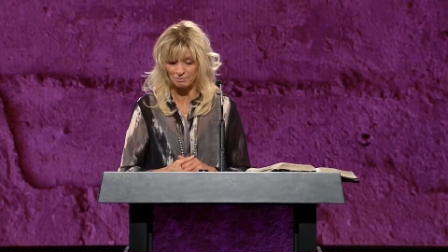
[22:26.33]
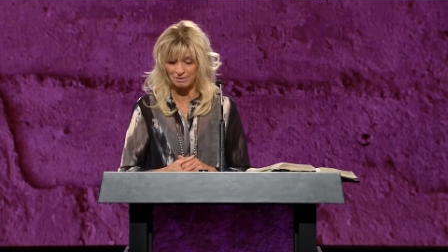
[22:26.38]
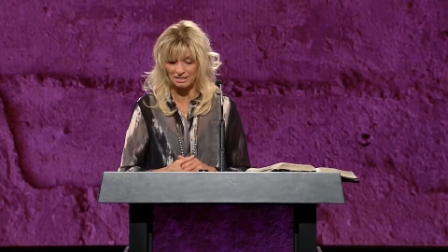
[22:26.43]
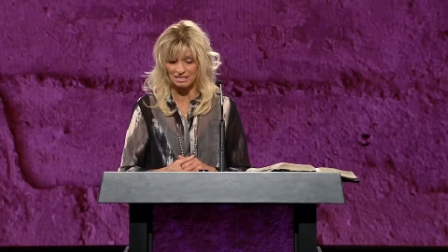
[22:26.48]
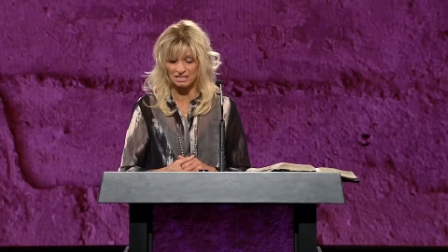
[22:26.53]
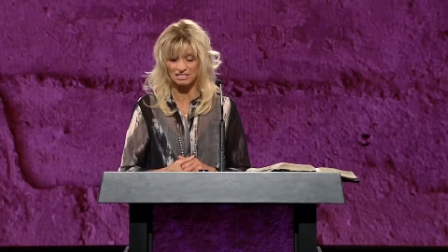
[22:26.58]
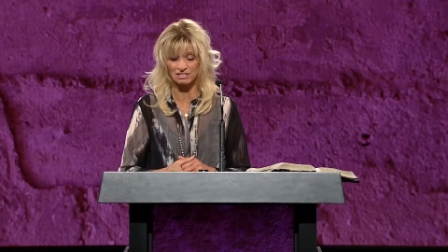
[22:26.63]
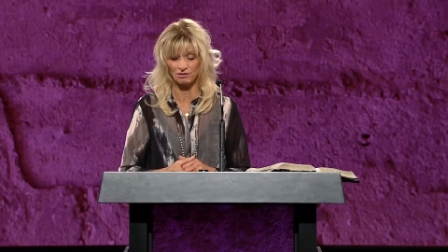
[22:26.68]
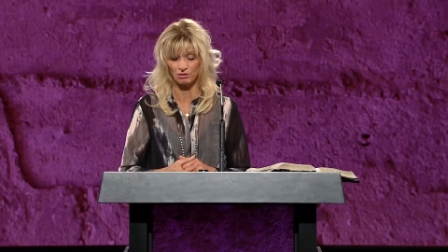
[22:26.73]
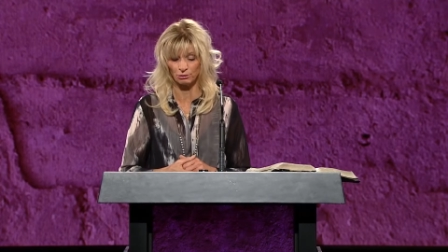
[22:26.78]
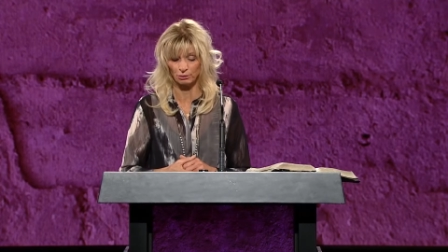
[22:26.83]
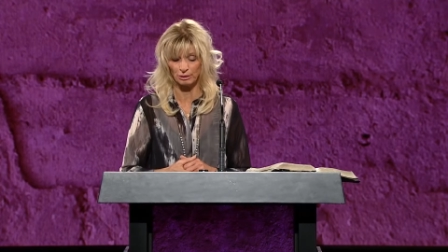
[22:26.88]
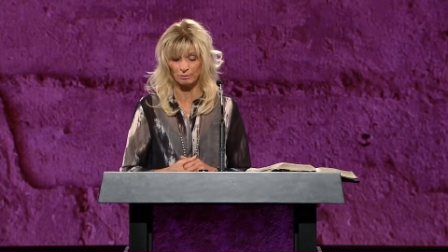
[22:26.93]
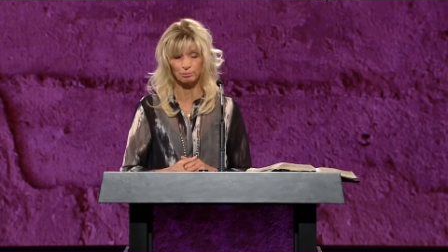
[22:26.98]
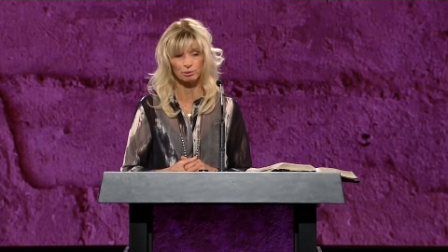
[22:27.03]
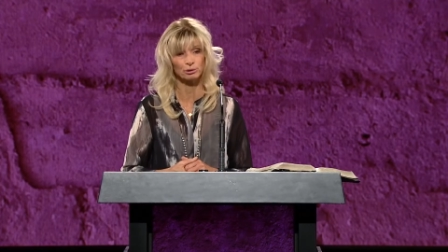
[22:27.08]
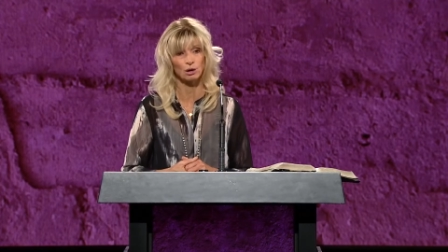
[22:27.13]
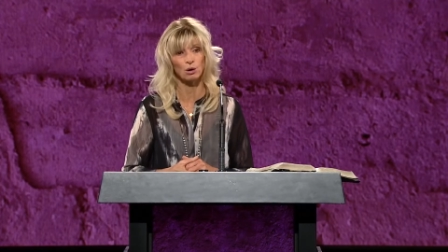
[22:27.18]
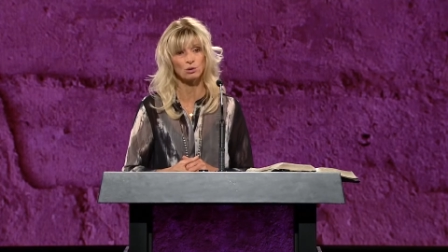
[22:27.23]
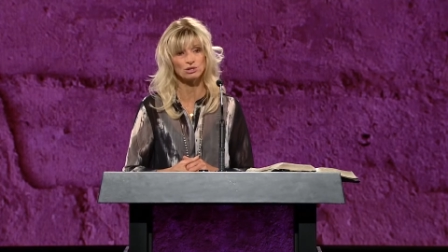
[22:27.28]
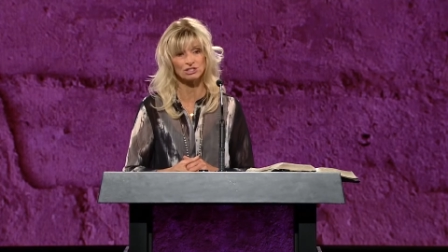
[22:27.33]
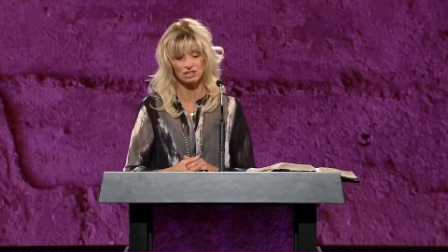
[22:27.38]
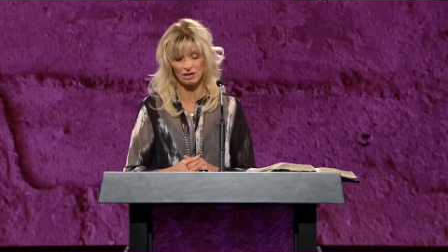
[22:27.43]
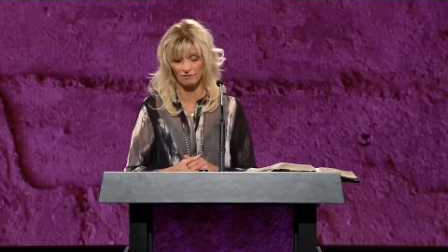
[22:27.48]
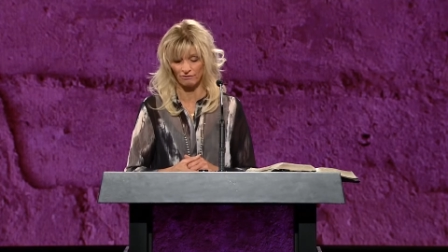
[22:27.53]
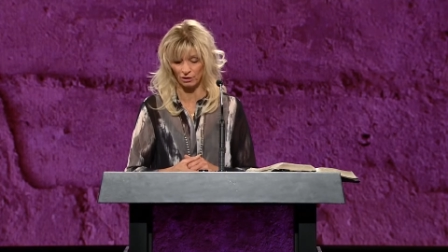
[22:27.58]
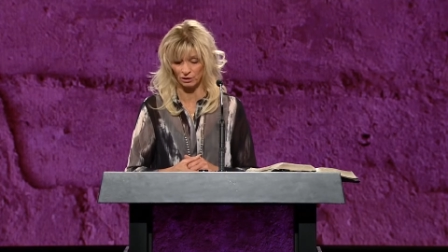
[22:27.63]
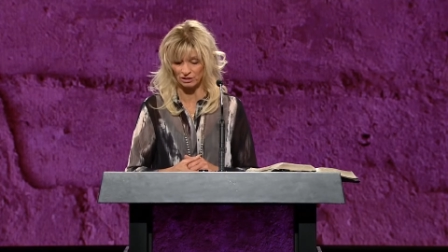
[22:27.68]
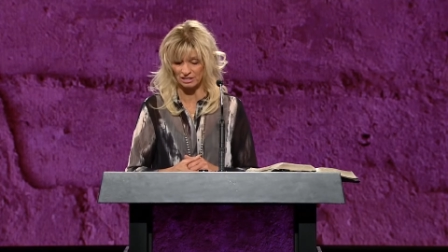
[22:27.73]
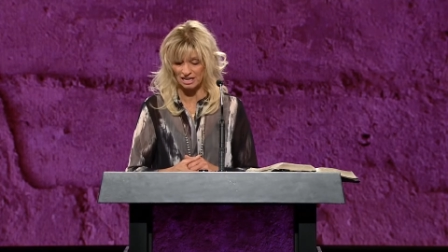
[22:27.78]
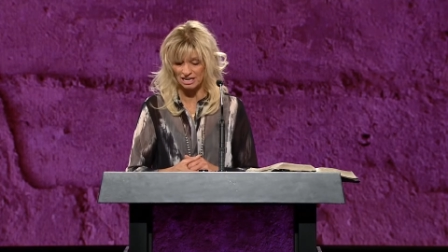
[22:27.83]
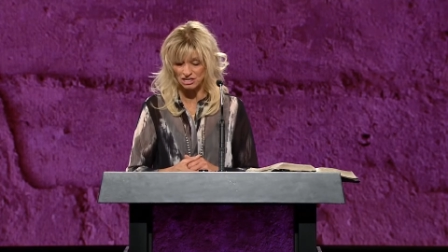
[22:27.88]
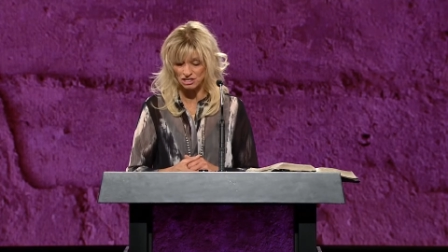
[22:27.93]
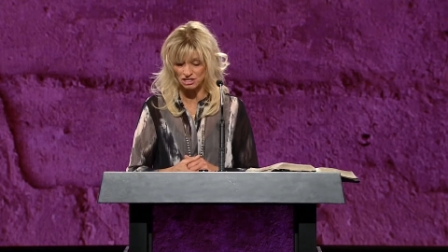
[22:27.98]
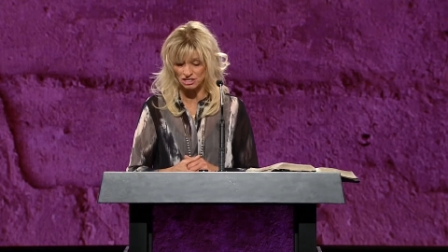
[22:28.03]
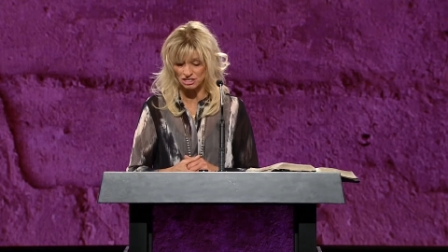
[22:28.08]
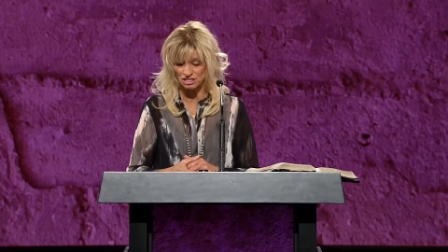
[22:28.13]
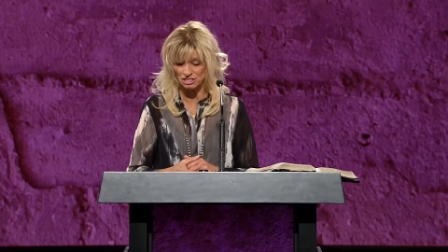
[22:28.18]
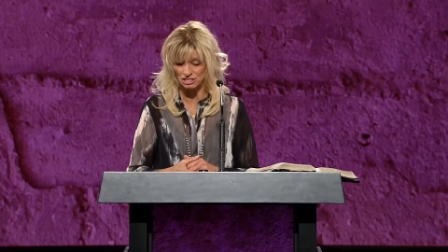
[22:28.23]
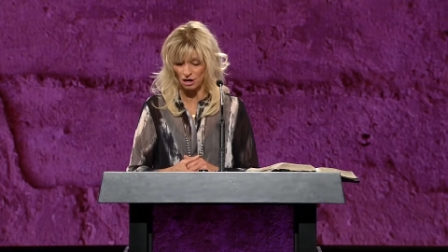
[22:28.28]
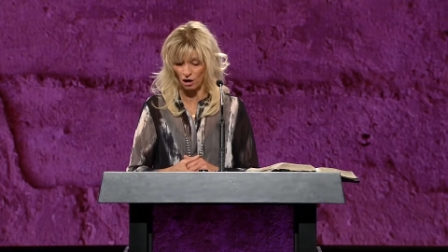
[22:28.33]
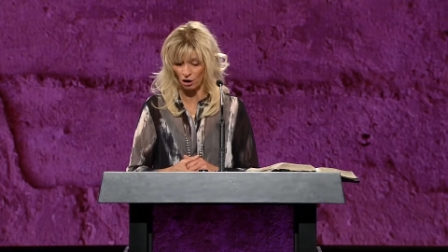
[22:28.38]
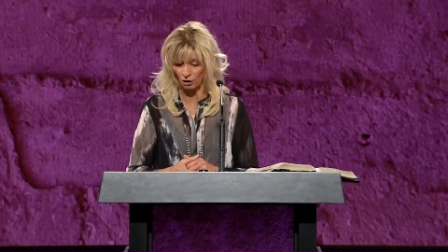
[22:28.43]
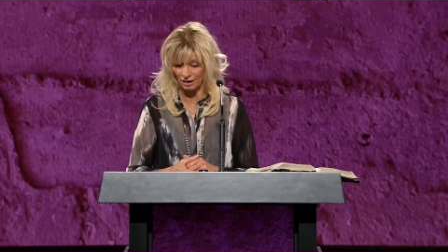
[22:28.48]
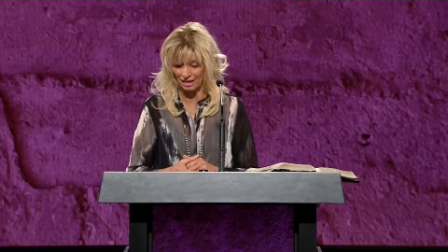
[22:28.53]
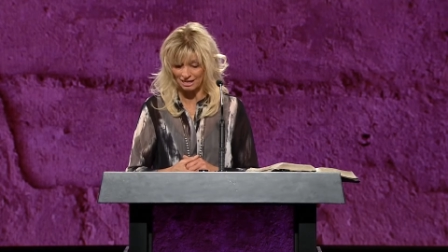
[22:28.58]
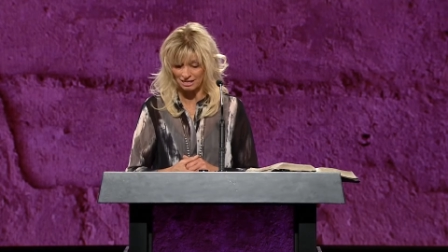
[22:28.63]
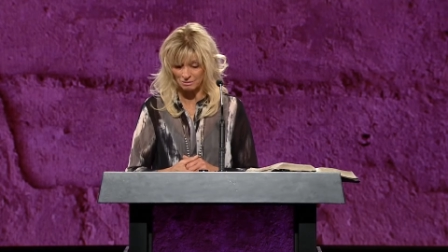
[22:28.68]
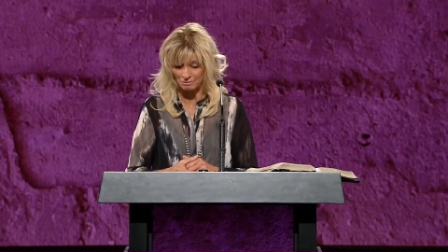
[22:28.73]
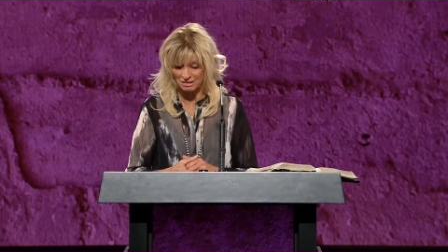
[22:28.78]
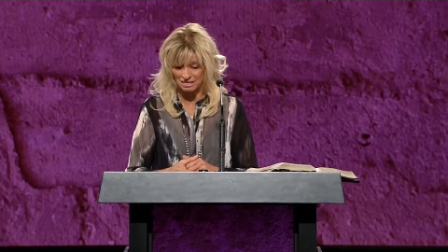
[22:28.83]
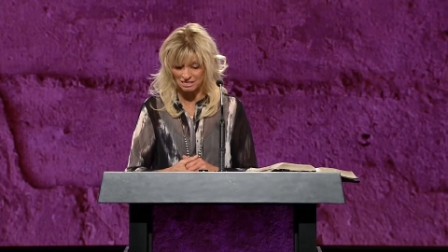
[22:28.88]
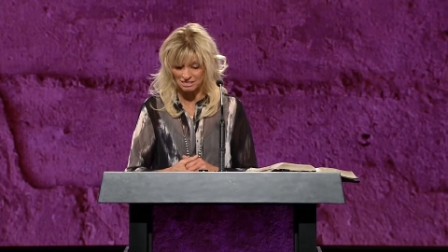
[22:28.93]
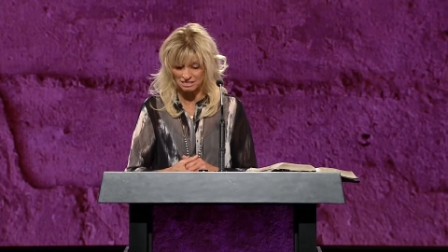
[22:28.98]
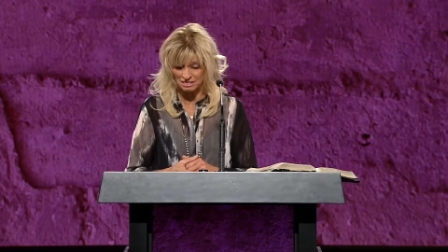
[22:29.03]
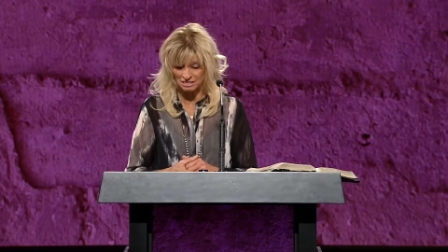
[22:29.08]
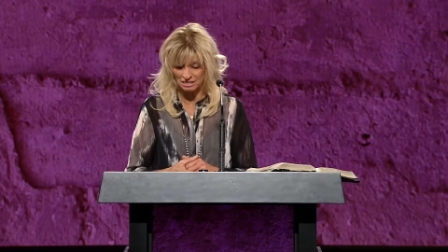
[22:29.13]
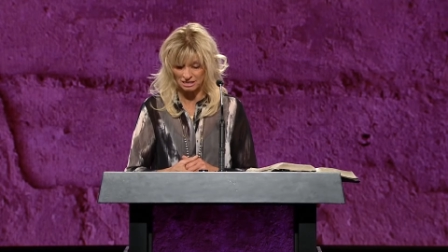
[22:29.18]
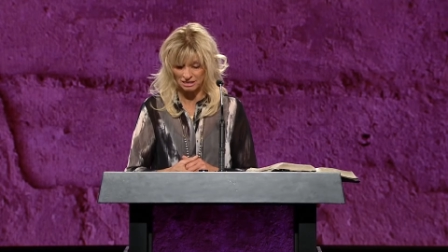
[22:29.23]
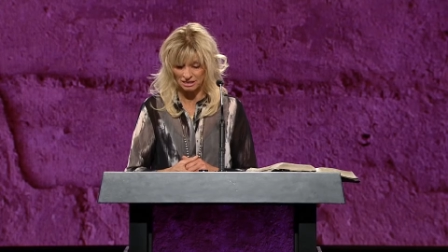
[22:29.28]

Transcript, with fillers: because of the reproach of our nations, our enemies?